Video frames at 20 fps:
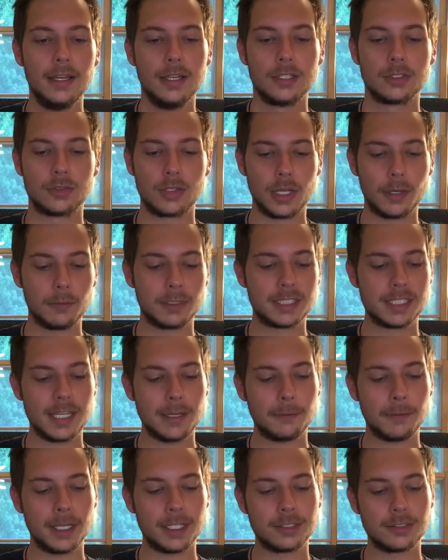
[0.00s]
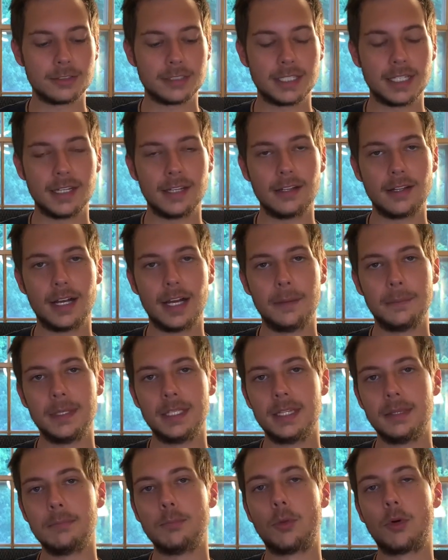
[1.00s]
So when I would say razor tail, I
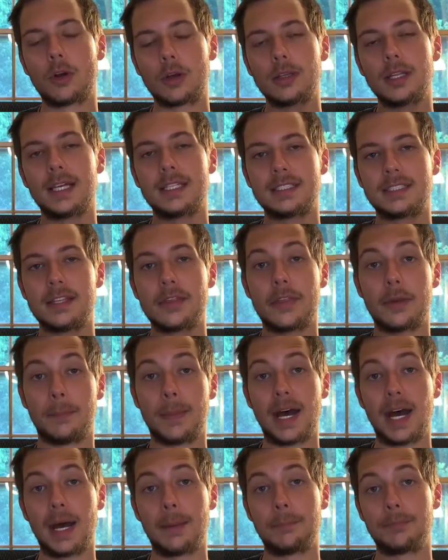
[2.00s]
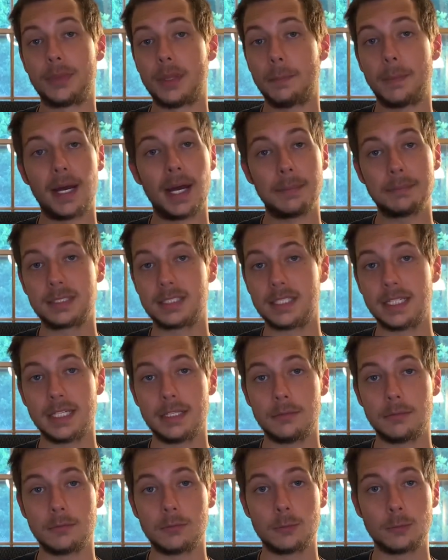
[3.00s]
mean more or less the pop. The pop
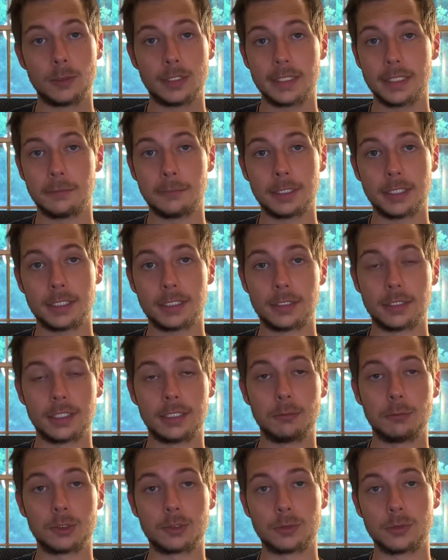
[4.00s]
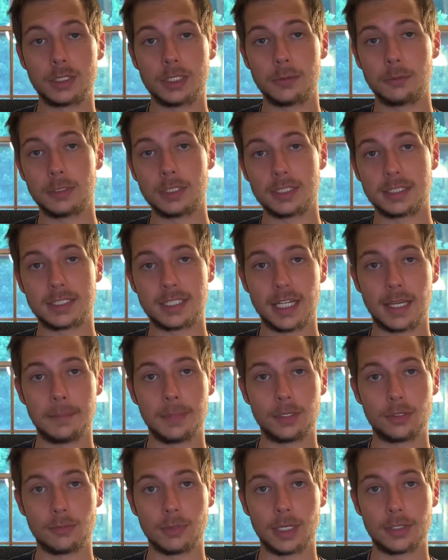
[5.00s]
stayed really, really good. It was really, really
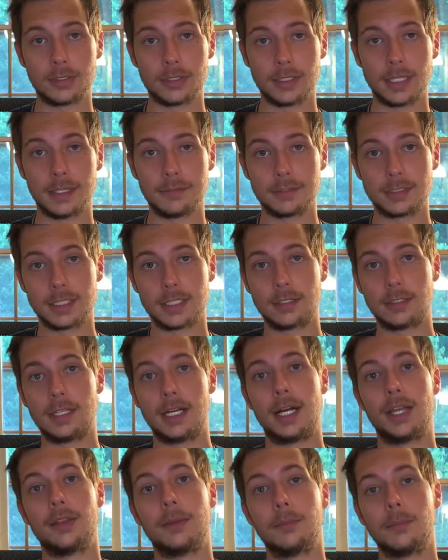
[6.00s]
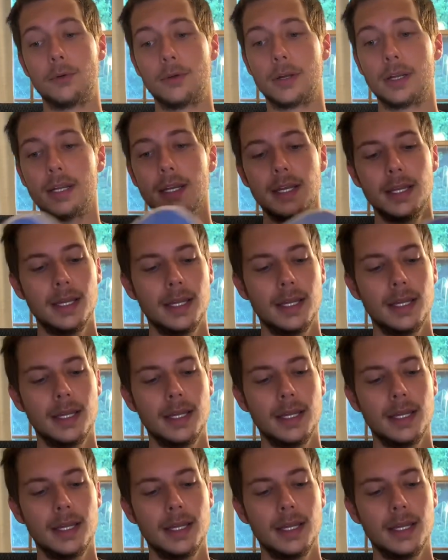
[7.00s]
snappy throughout the life cycle on the board.